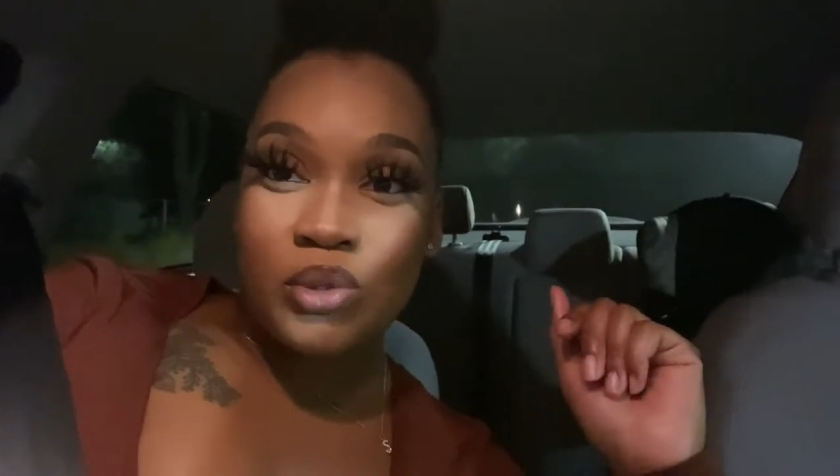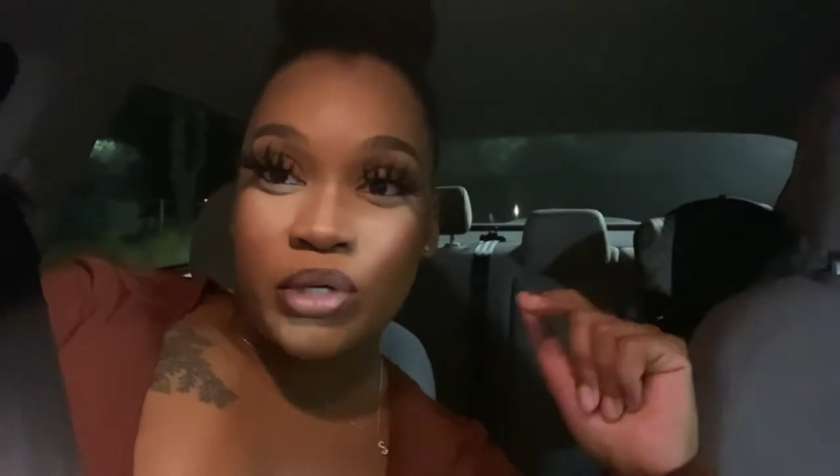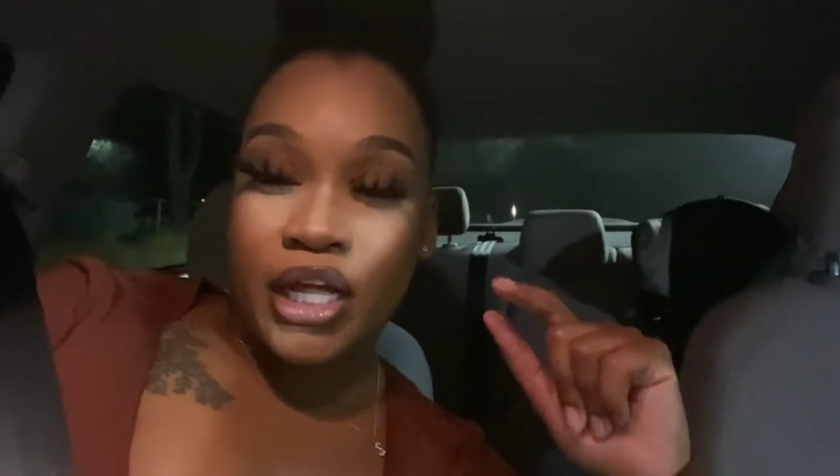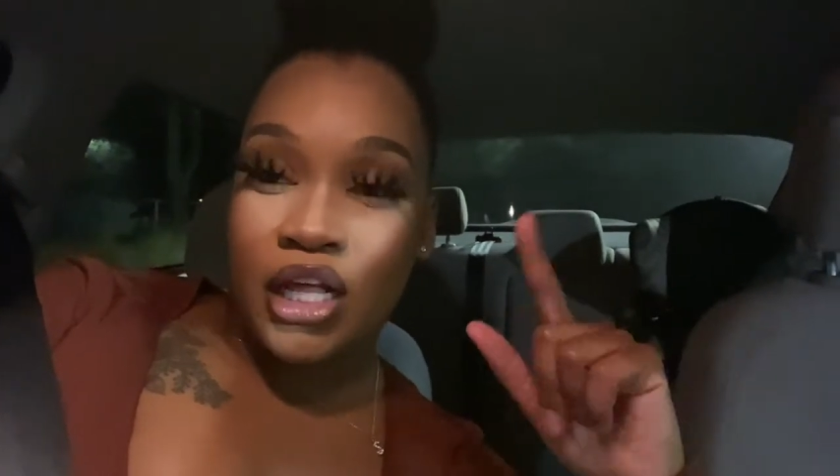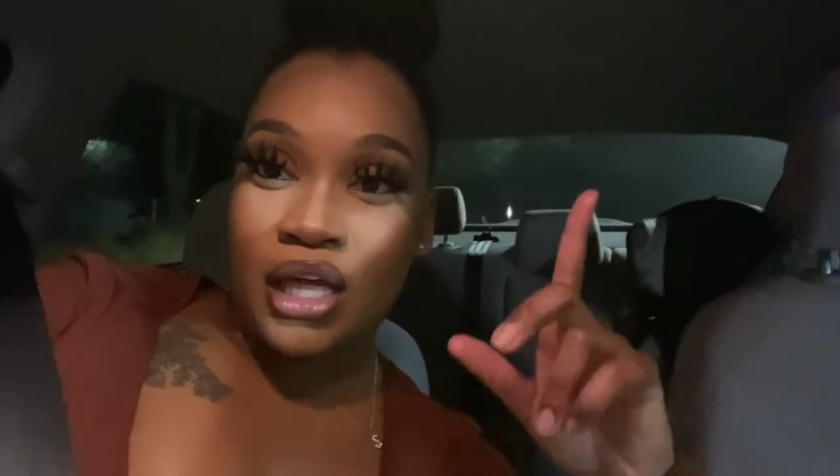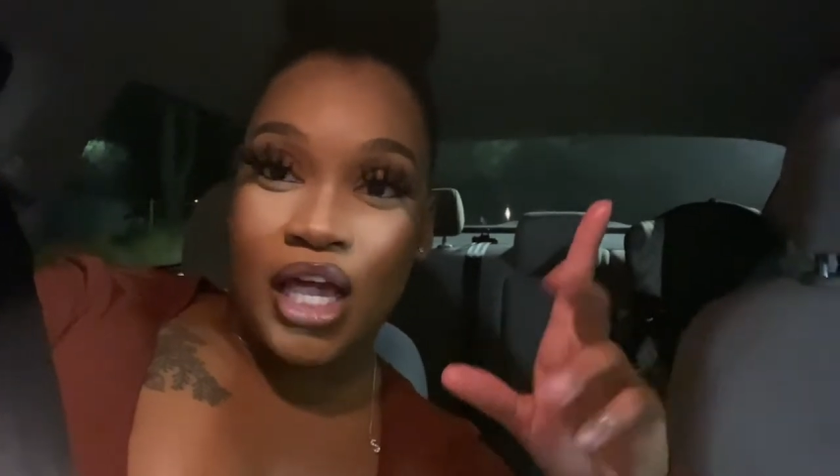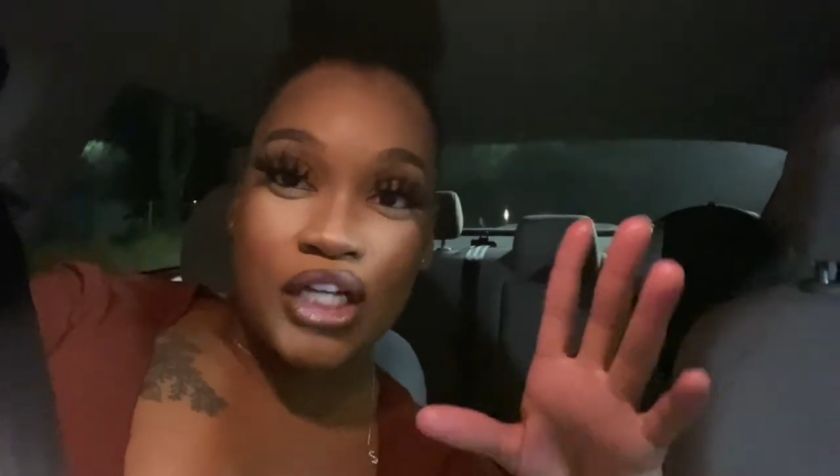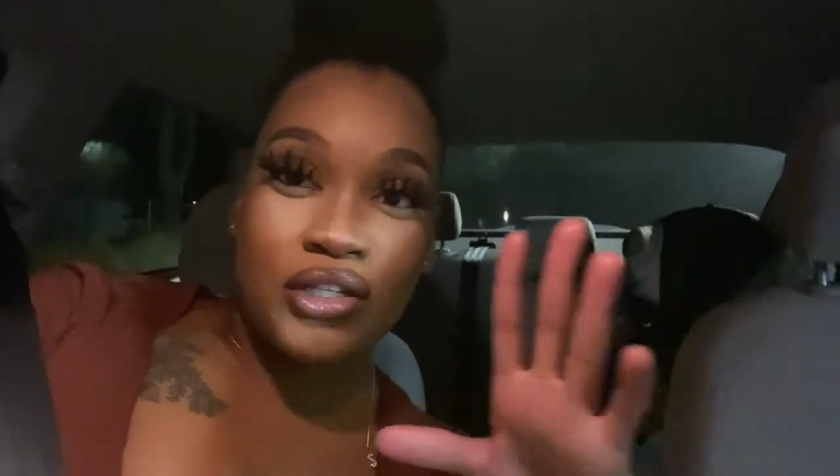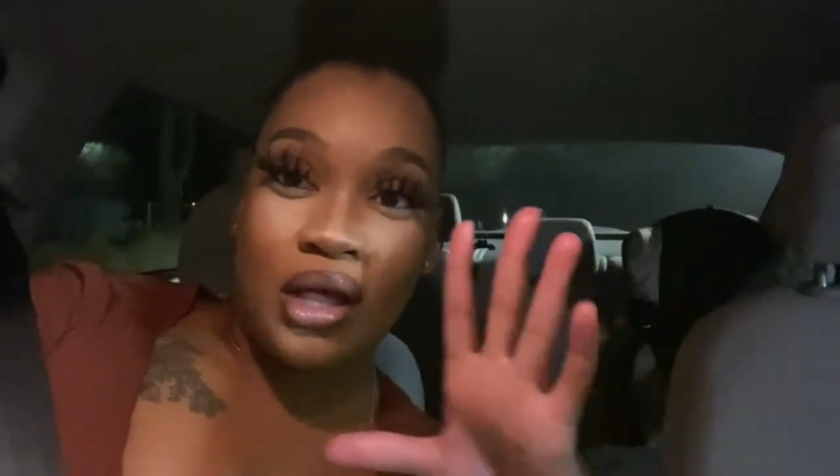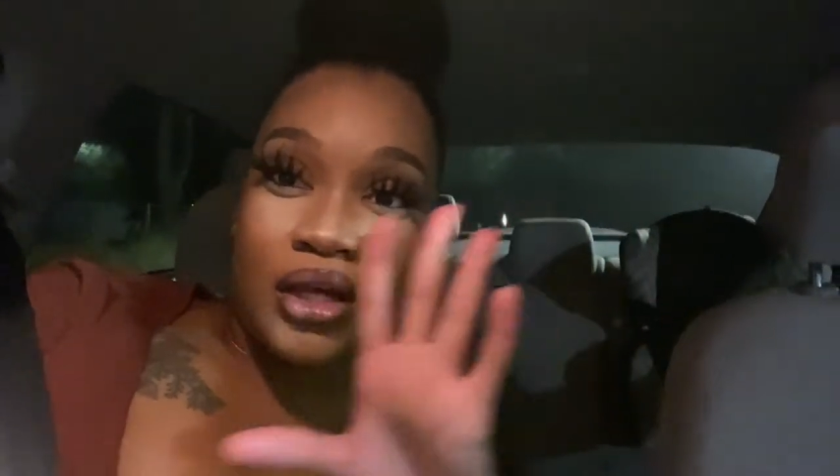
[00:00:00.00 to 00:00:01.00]
We're getting
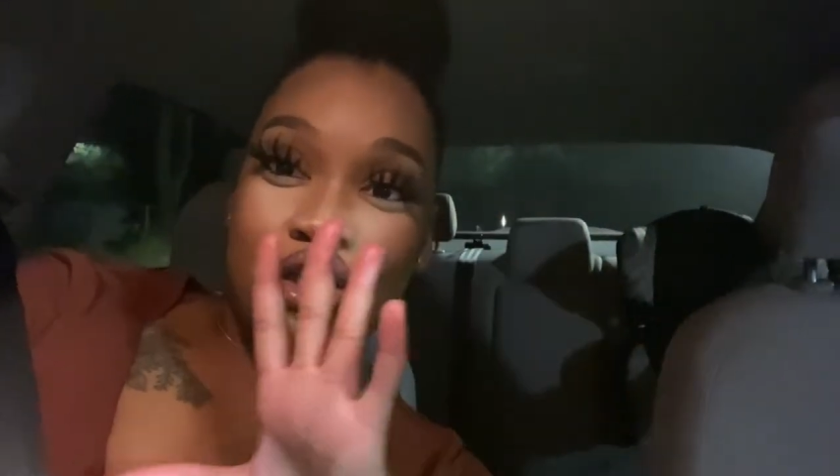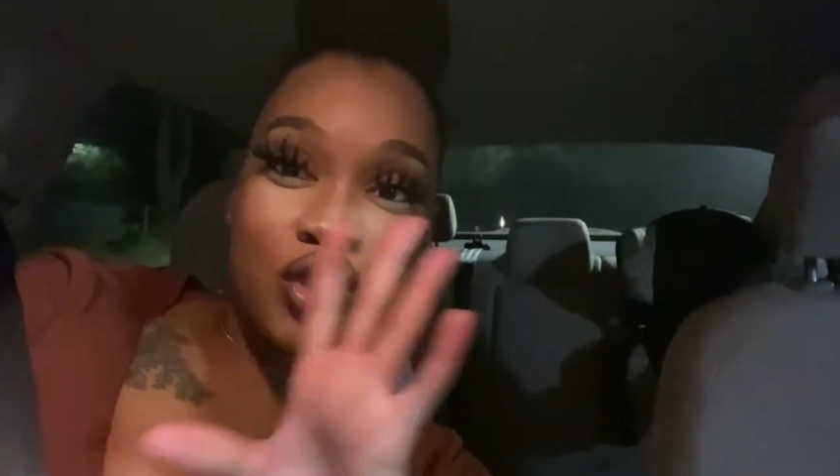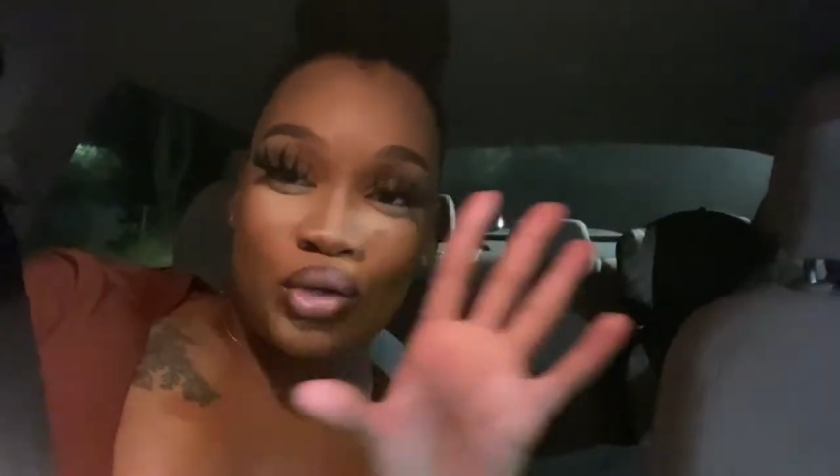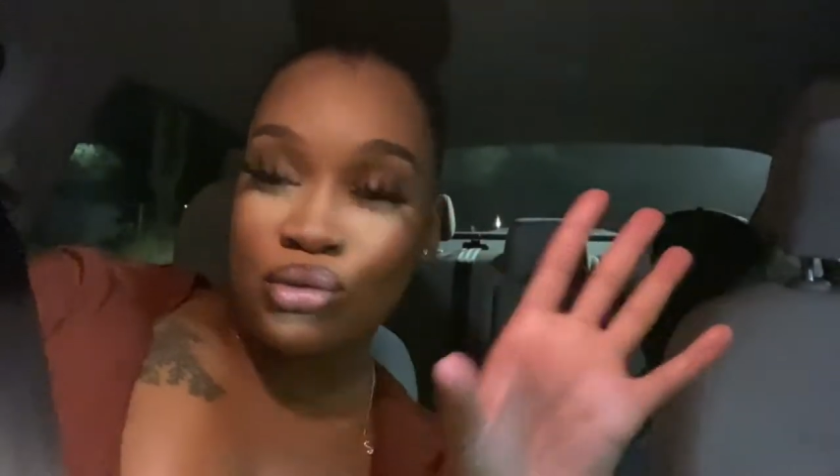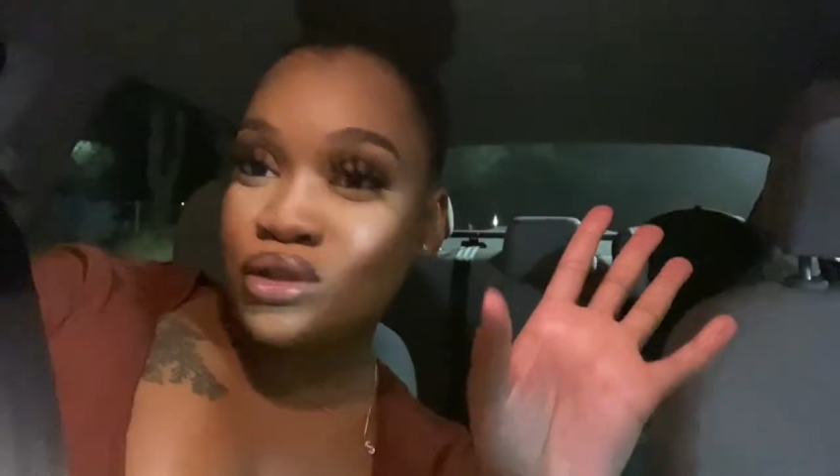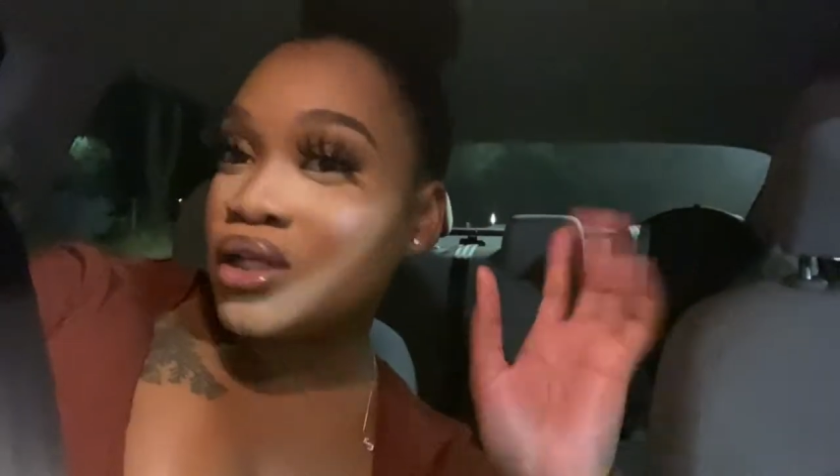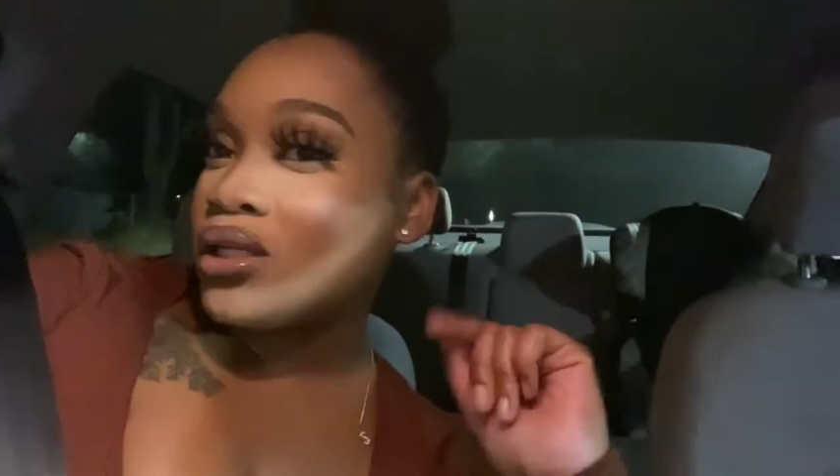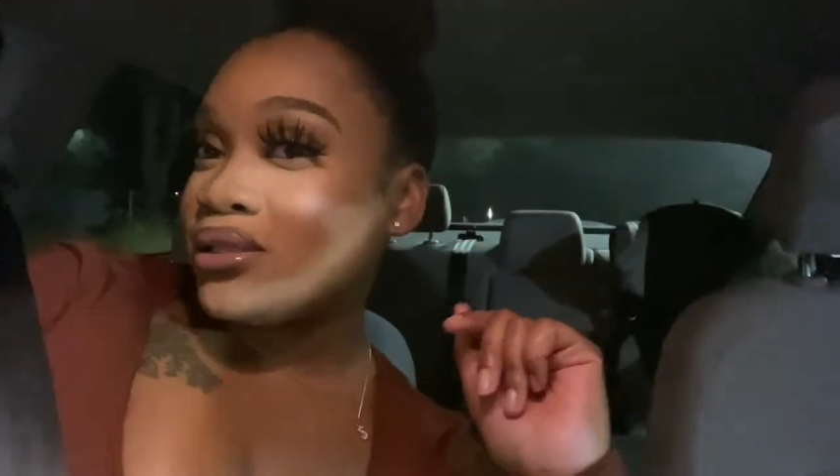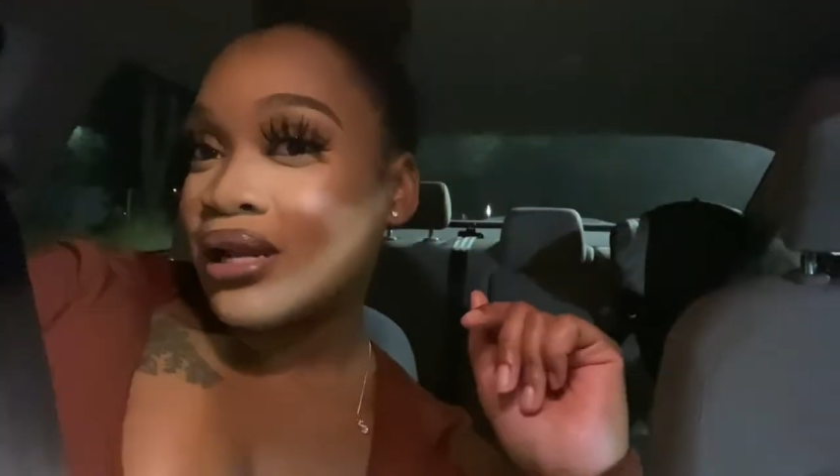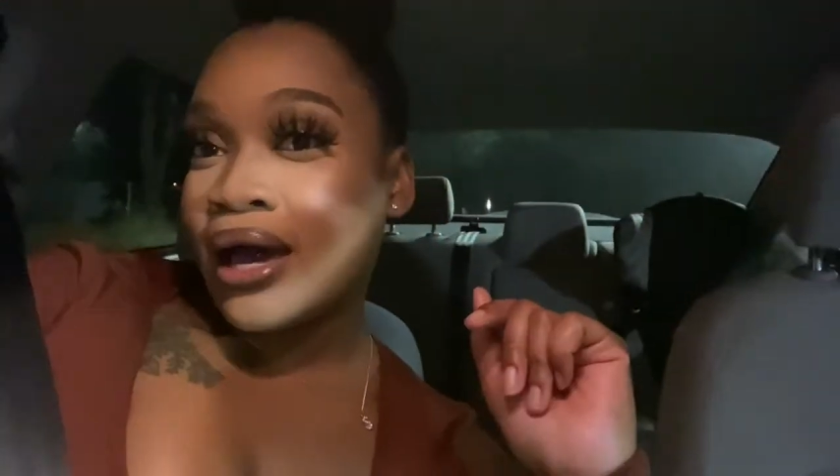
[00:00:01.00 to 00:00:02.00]
cash. Y'all excuse
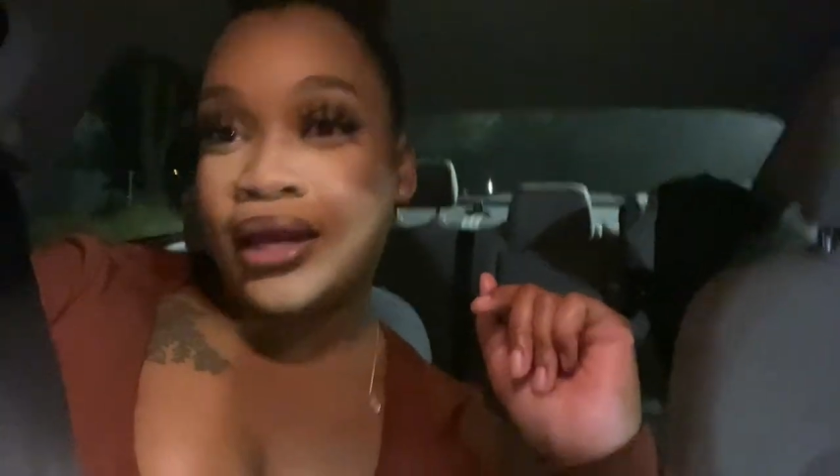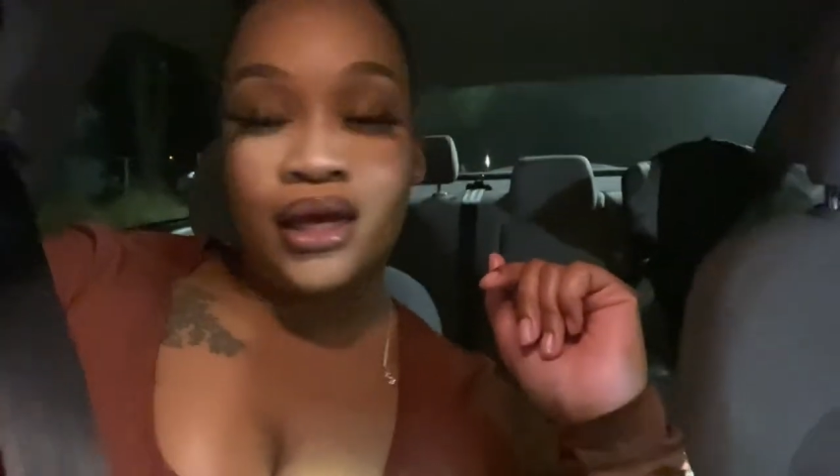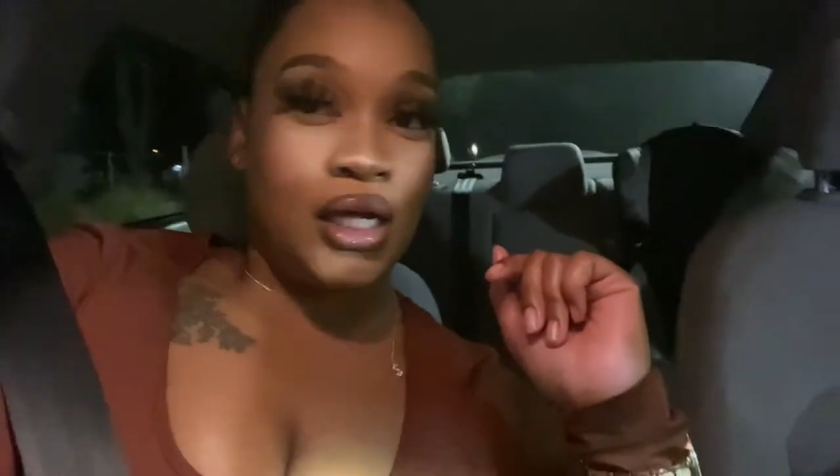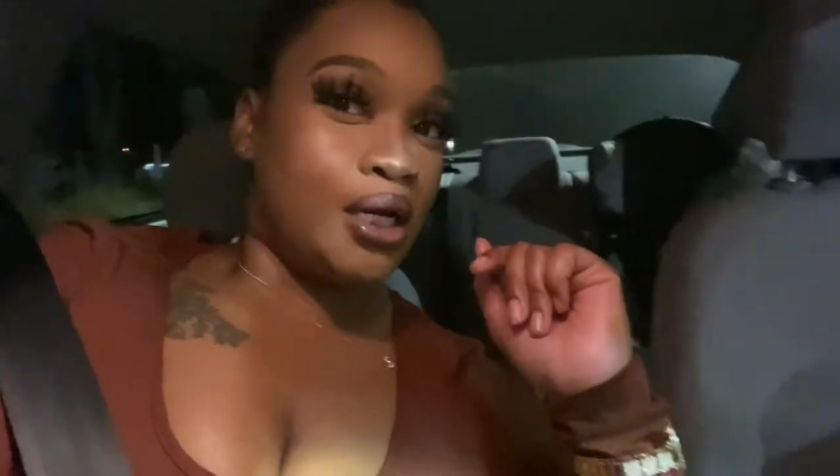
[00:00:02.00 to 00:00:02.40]
this lighting.